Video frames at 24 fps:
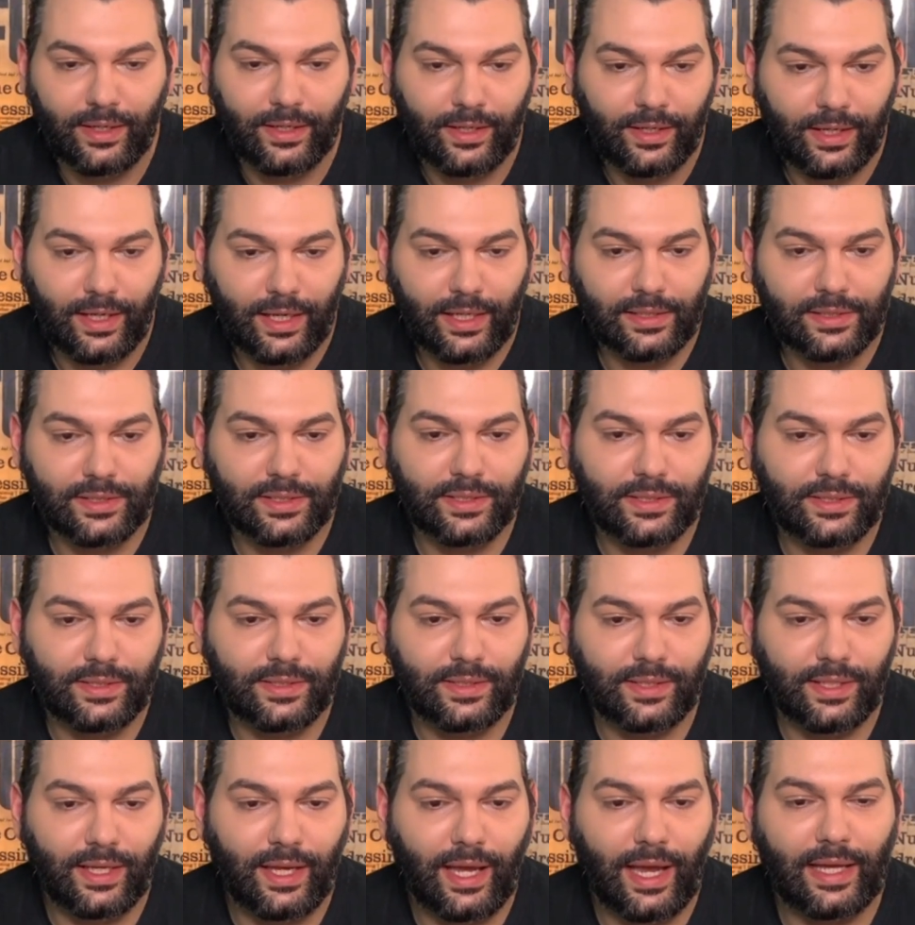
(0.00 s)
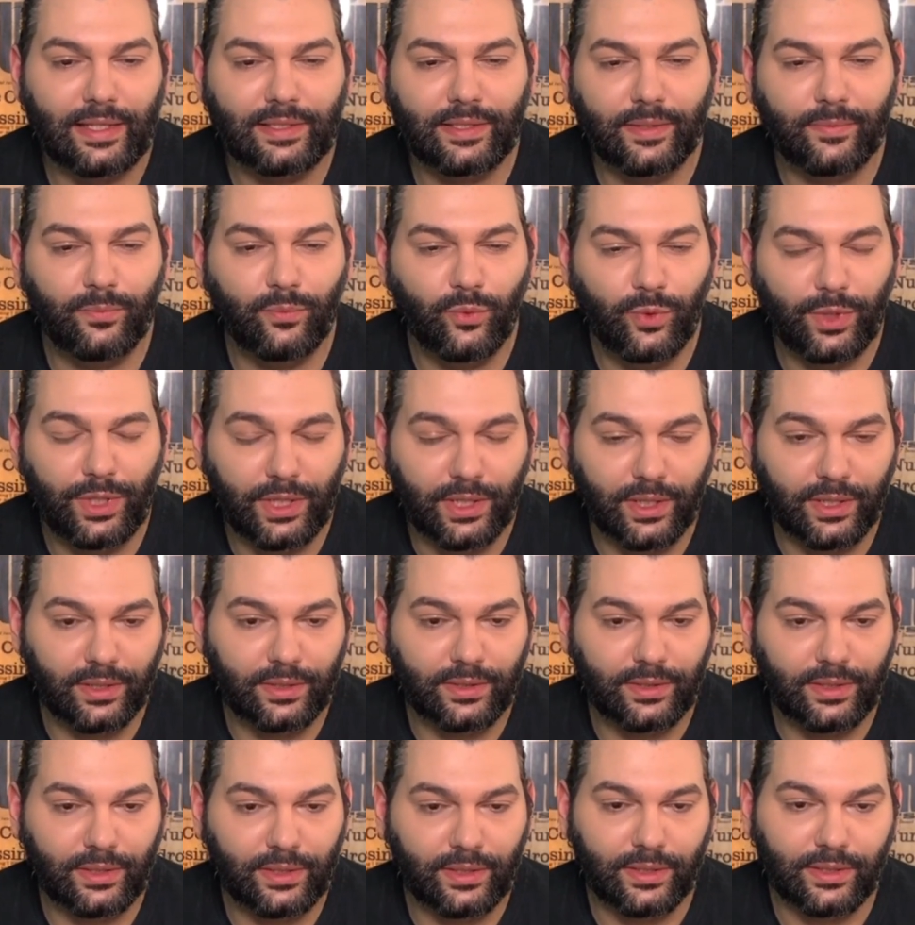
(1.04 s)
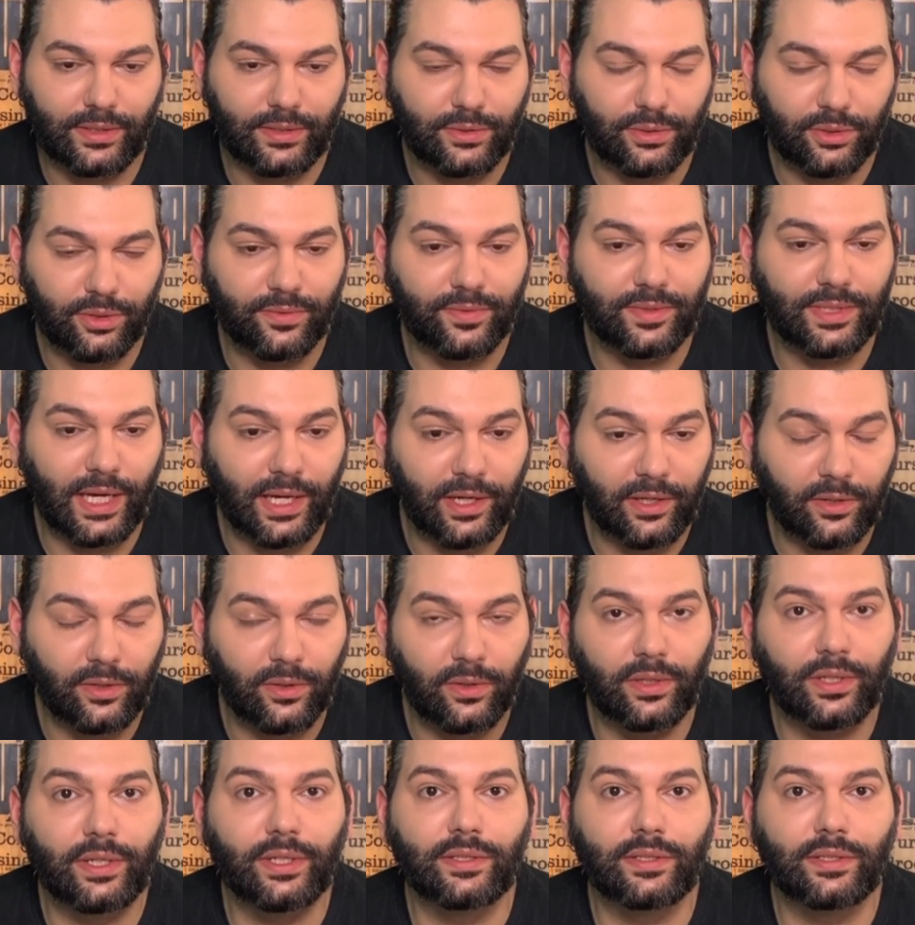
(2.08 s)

it has a weird sort of cycle.